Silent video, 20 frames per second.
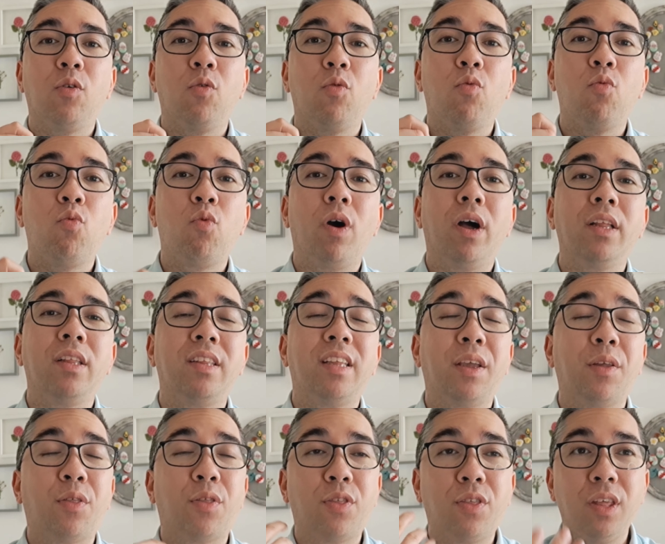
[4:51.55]
what
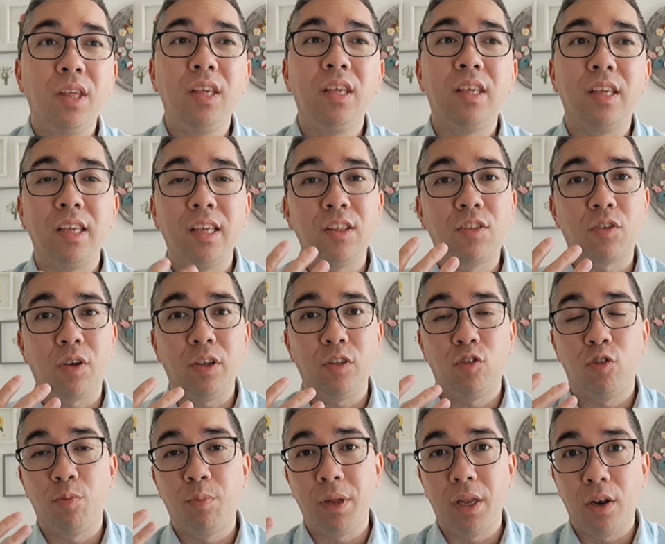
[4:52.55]
they think is going
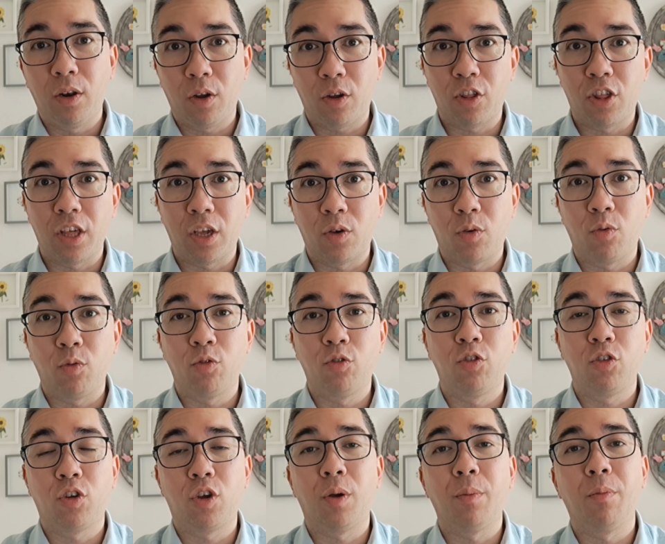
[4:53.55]
to be logical
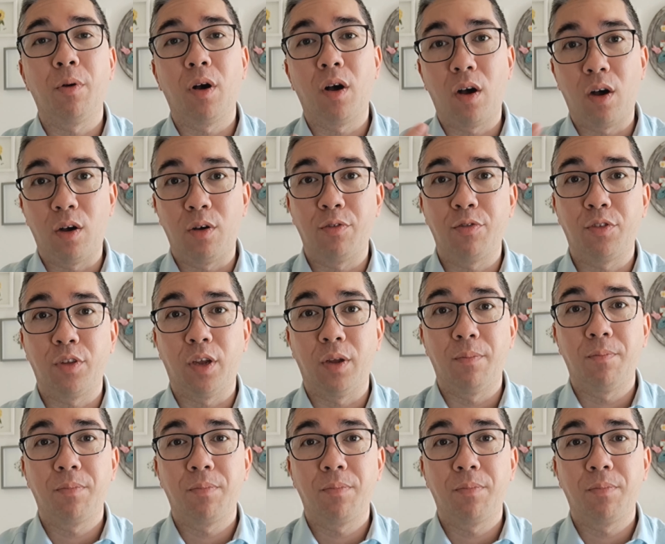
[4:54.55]
to come after.